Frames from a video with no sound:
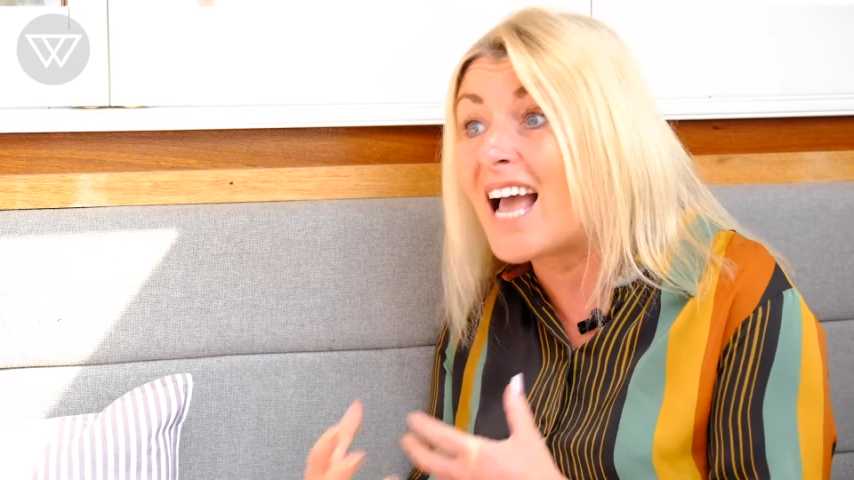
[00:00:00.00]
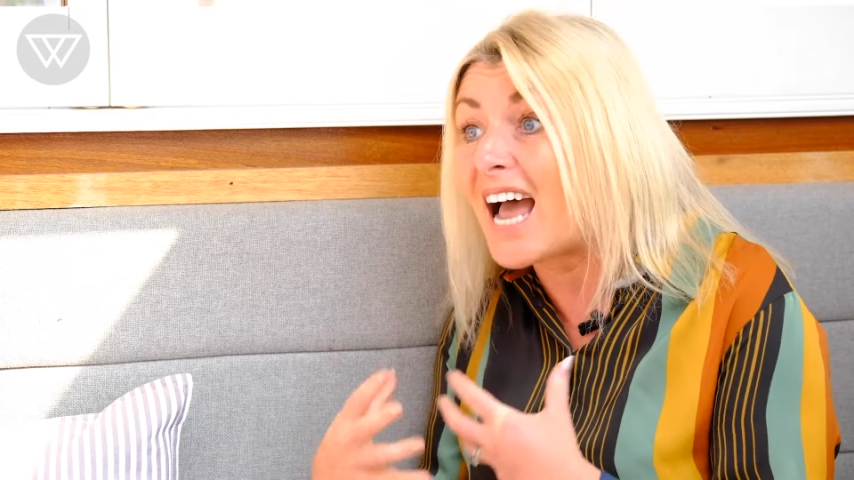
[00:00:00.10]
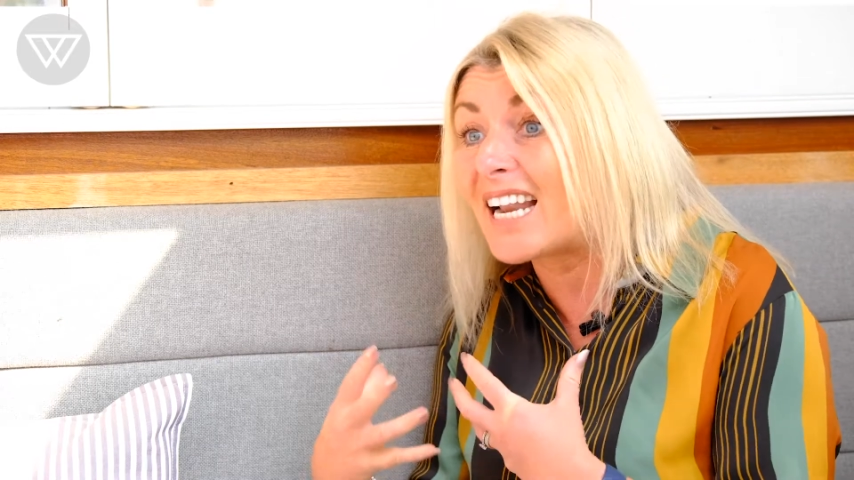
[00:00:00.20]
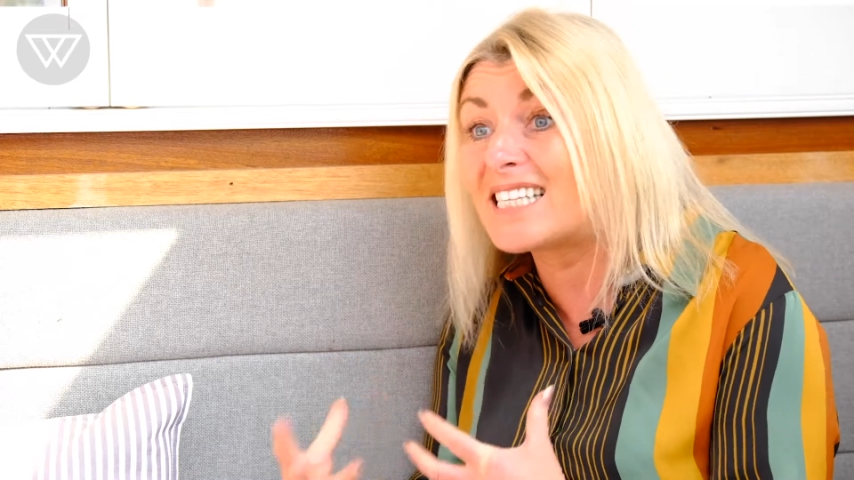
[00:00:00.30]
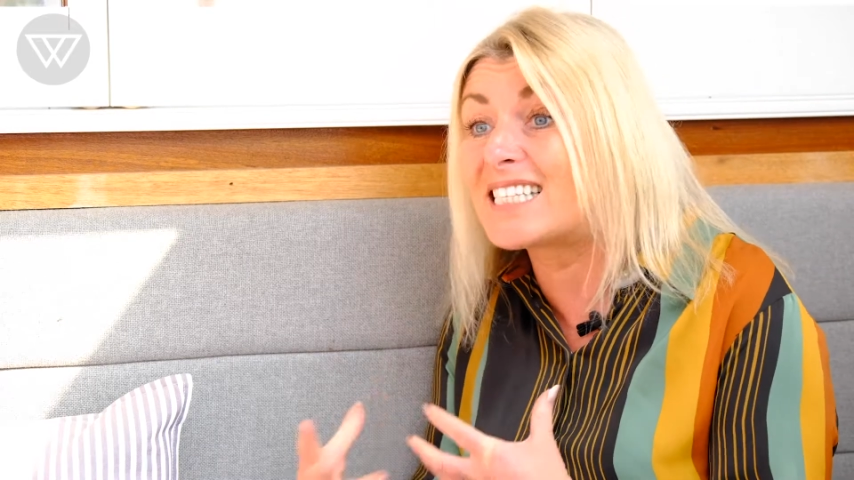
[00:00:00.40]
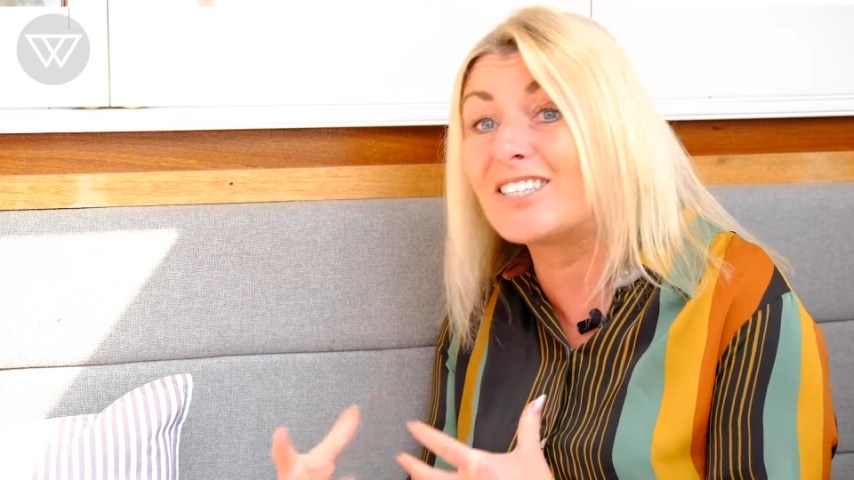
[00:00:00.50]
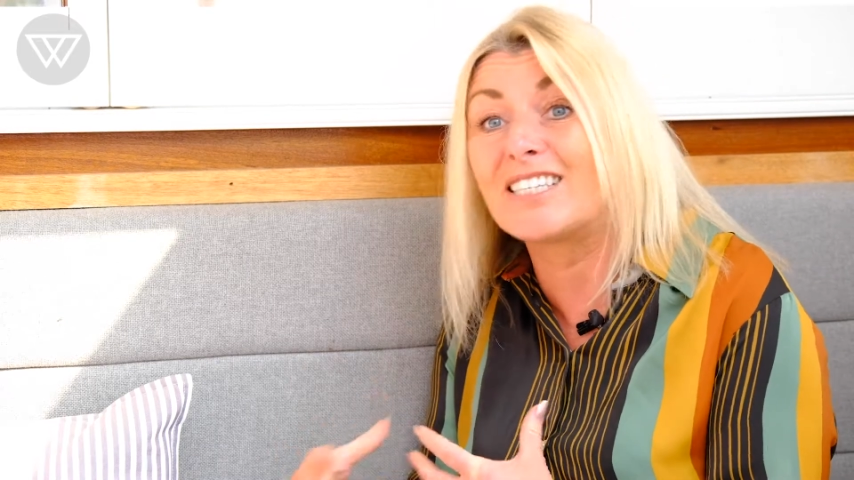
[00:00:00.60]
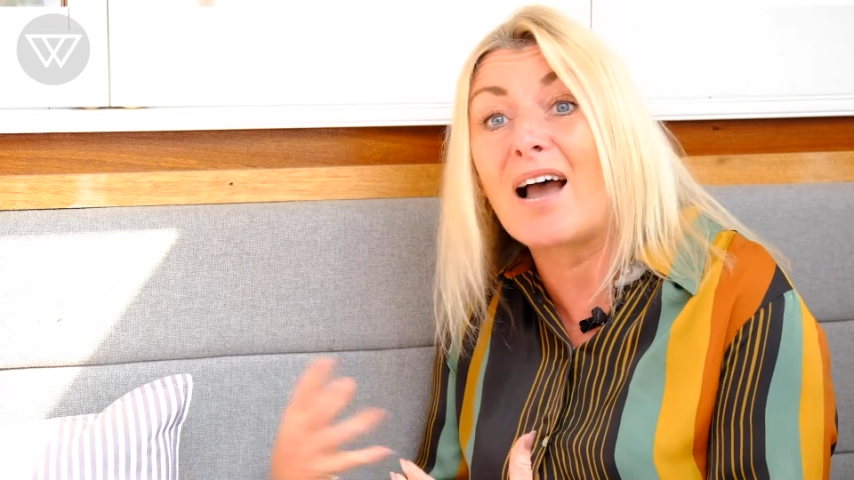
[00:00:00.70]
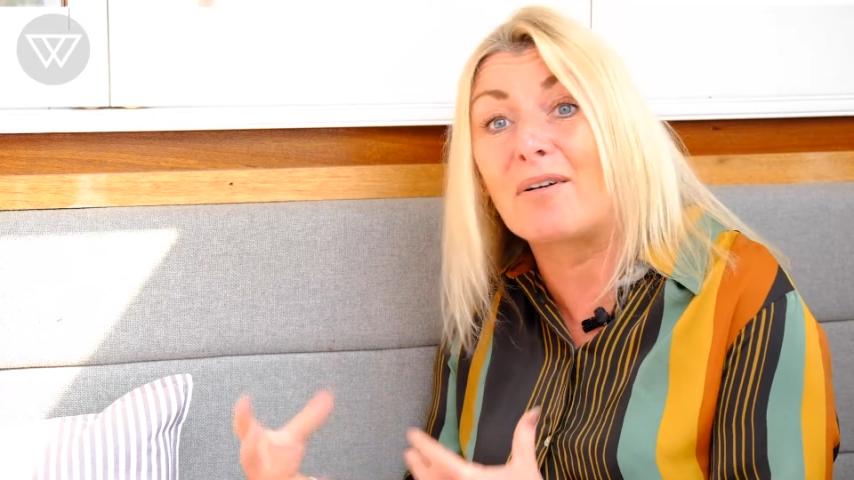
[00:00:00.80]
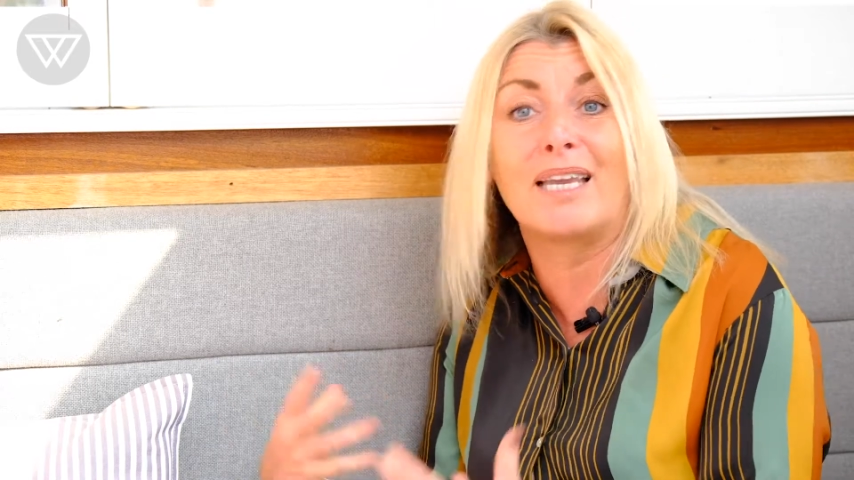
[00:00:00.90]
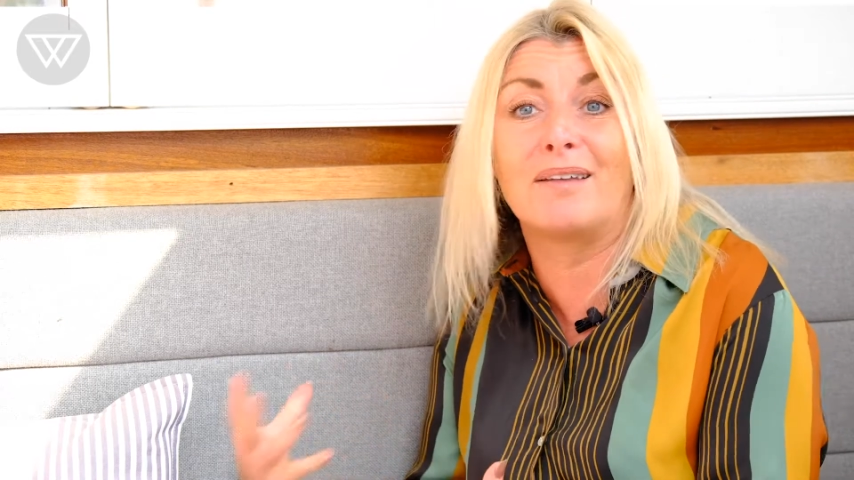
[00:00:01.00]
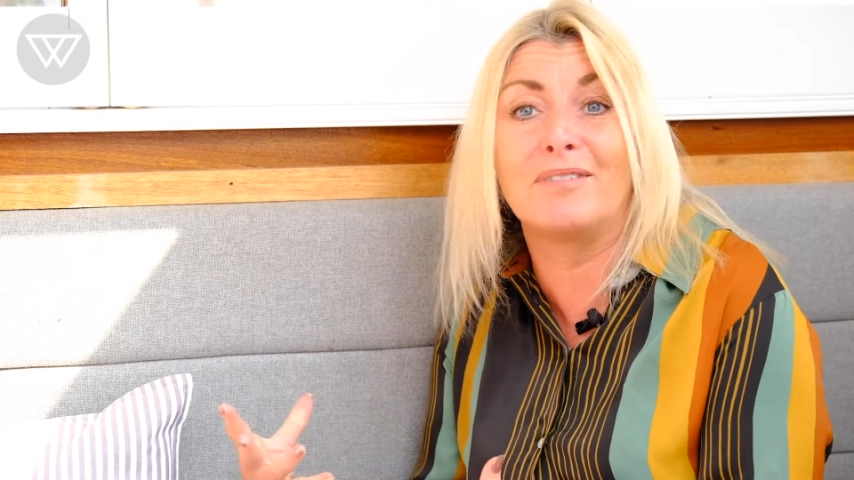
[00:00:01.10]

I still now keep